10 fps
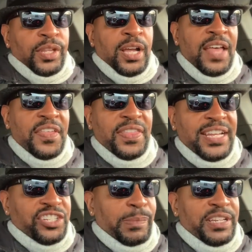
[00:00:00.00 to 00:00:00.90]
other
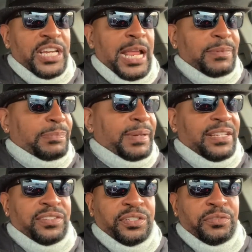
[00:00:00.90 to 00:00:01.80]
than Jimmy Jam's
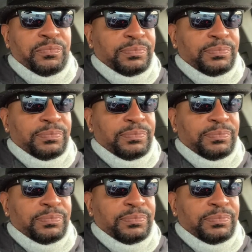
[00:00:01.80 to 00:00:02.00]
big suit,